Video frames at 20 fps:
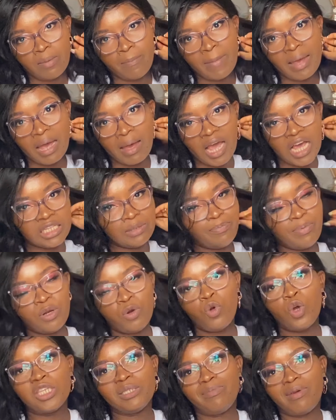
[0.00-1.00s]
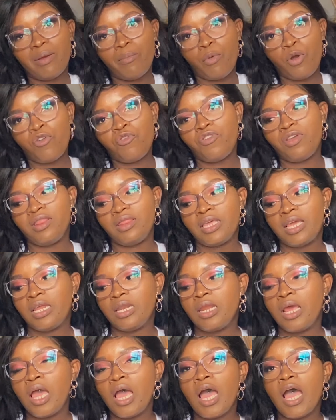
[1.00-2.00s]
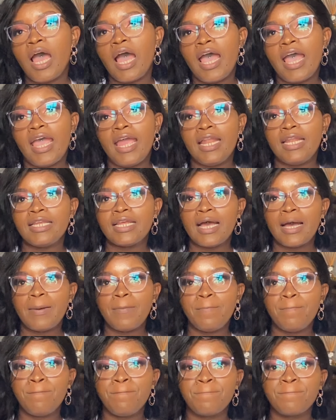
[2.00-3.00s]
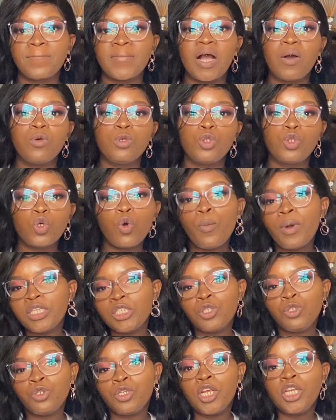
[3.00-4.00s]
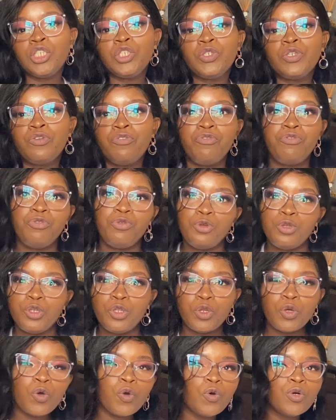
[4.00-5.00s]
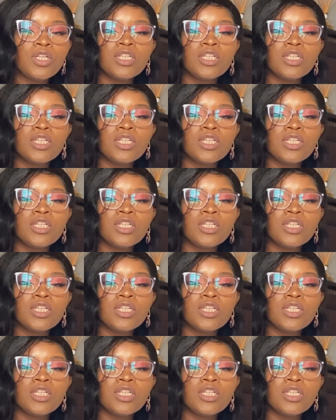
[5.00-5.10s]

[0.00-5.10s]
My husband was my boyfriend then, and I was so much into Nigerian food, you know.